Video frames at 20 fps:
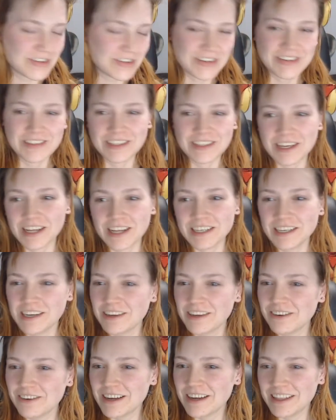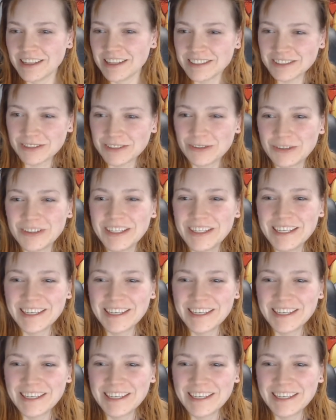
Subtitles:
I didn't cry. That's cool.